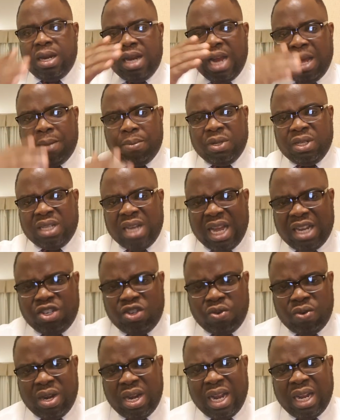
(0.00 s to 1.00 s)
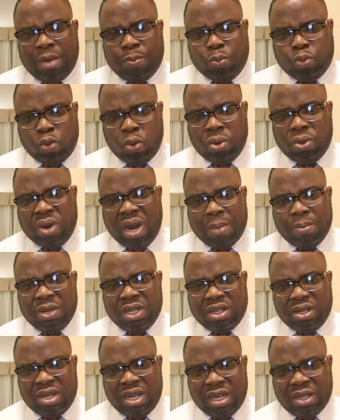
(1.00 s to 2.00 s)
That means that unique program
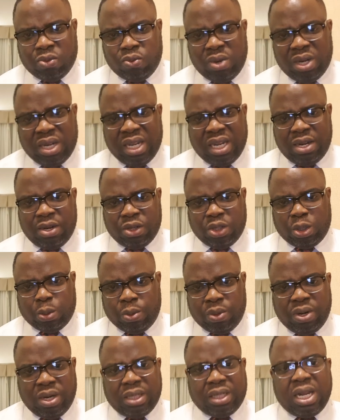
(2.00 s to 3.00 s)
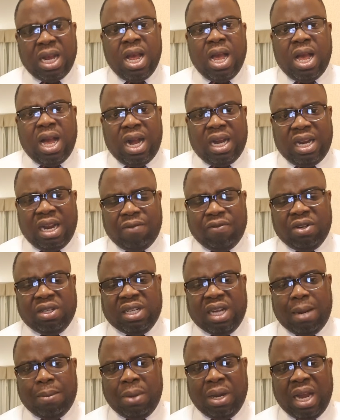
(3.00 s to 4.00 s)
is within your spirit. And every
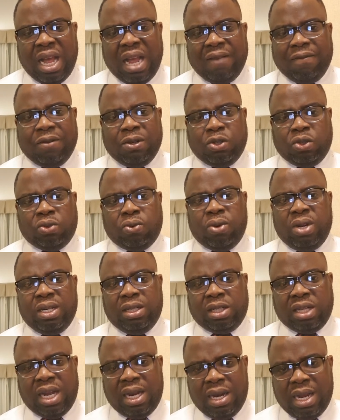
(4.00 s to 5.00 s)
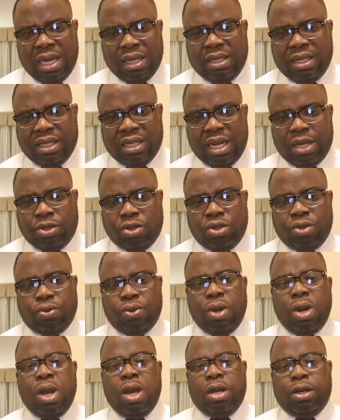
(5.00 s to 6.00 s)
time life is throwing challenges at
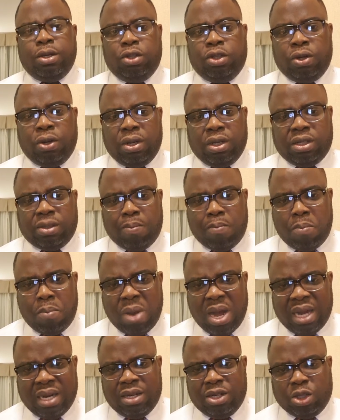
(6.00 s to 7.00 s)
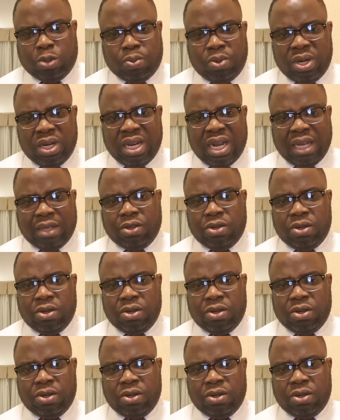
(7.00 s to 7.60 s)
you, just by the Spirit, ask